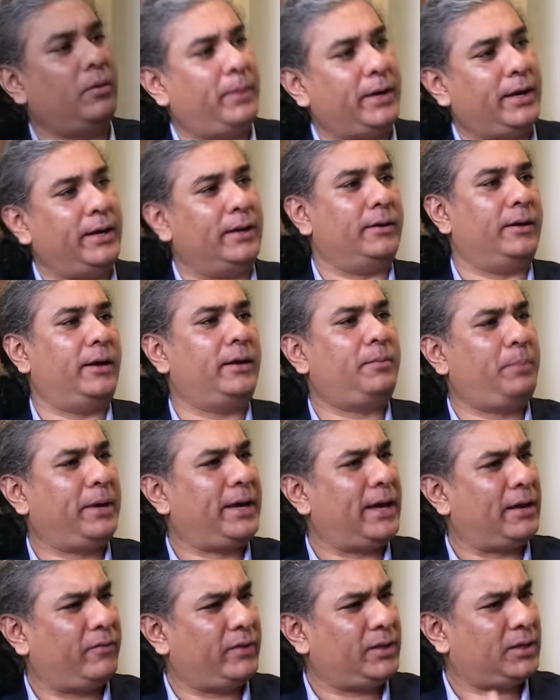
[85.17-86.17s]
all begin? It
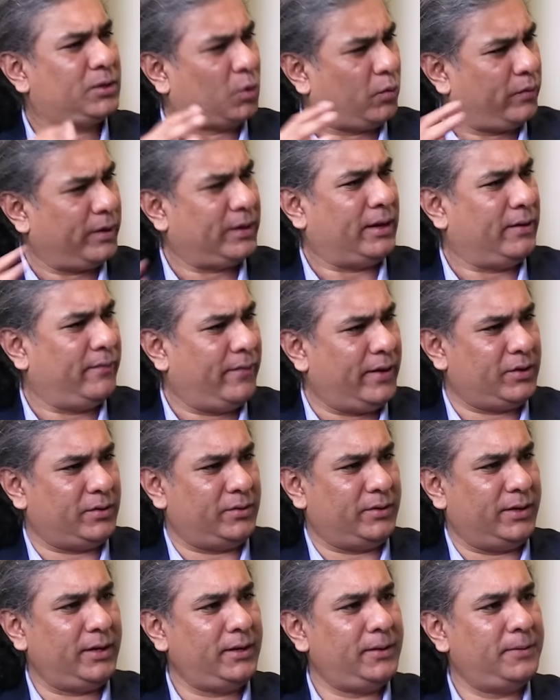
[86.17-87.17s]
began with the Soviet
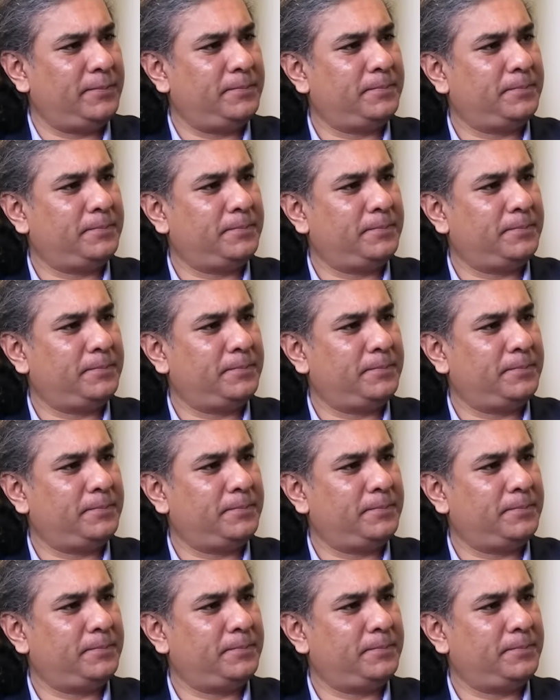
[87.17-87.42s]
invasion, right?